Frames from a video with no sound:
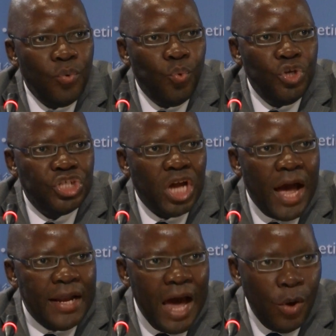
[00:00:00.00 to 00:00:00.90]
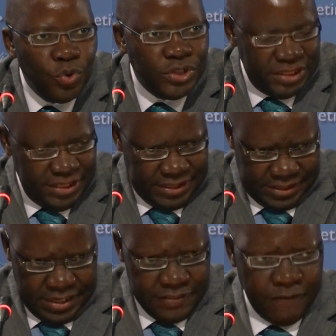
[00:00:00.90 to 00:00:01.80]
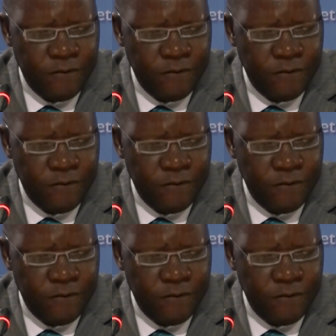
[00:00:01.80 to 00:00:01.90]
which allowed the